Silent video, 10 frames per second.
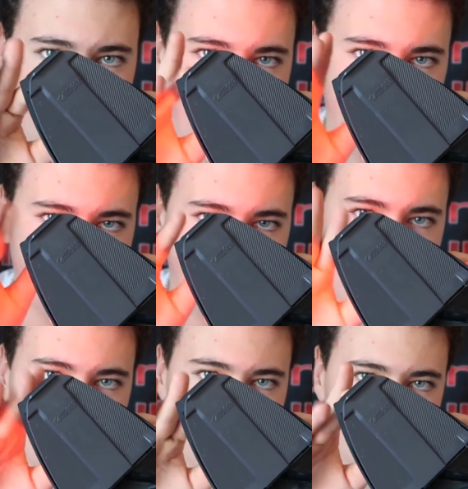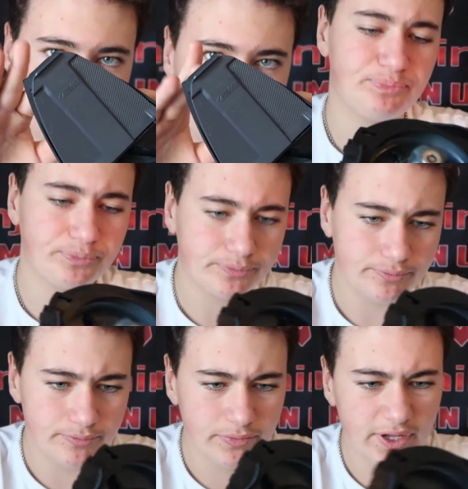feeding paint, basically.
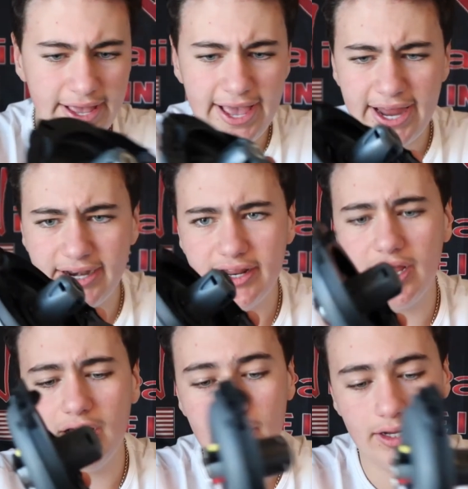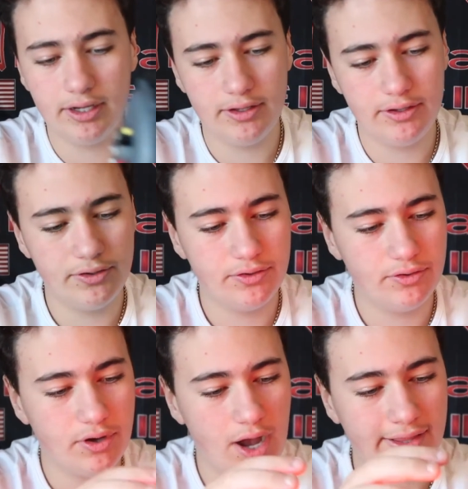And
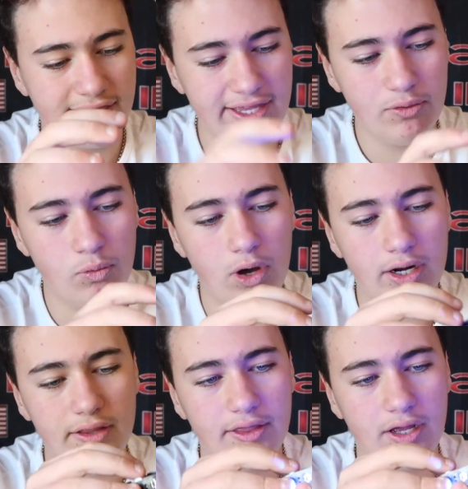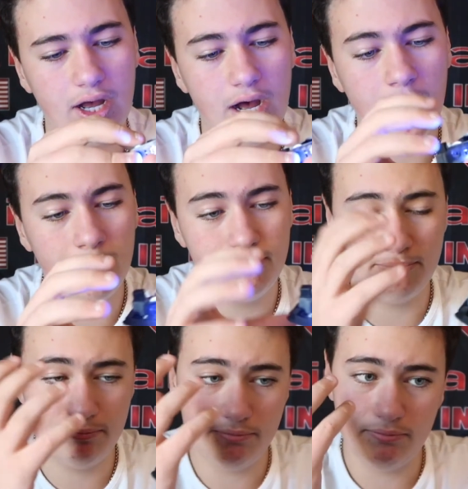I think one of
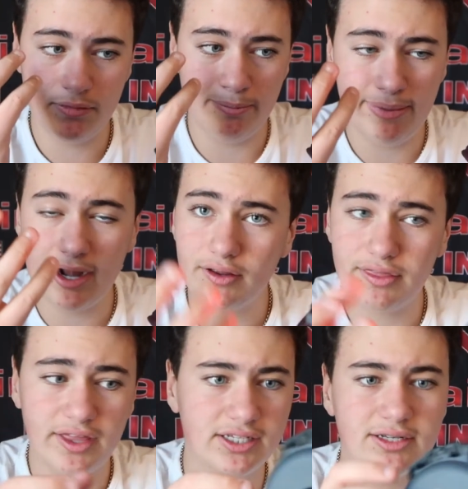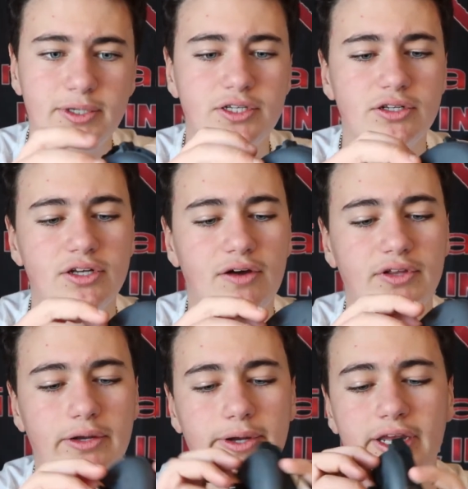the better things, I'm gonna turn this off
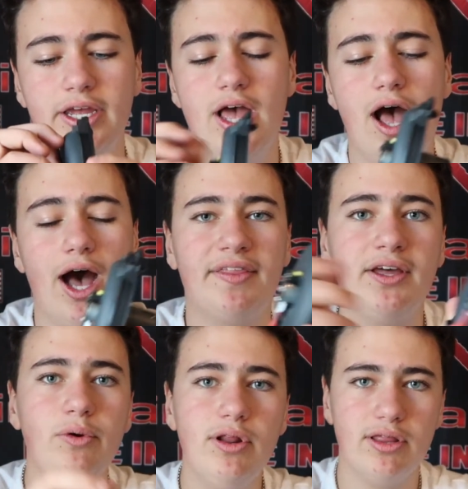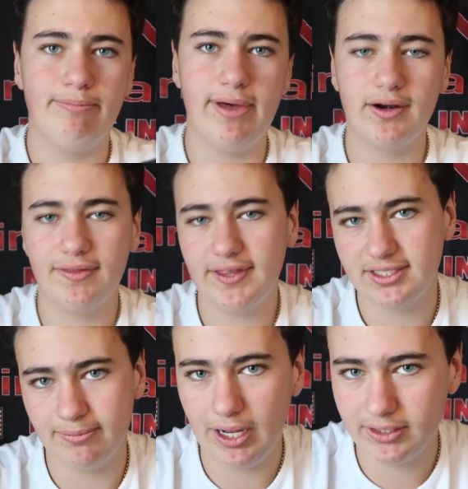really quick. I think one of the better
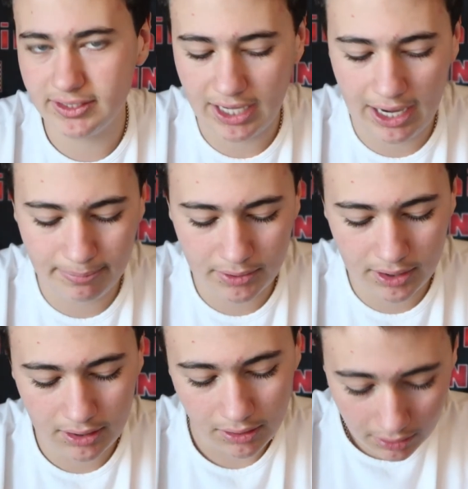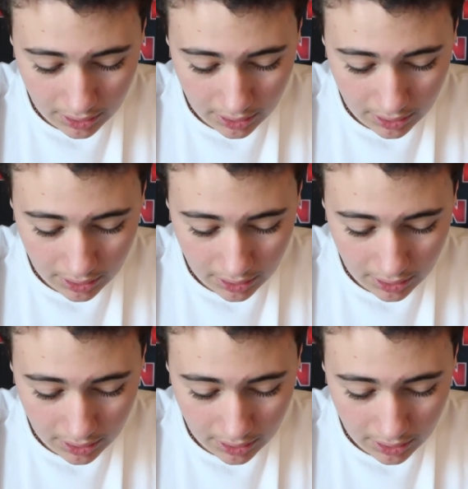things about this hopper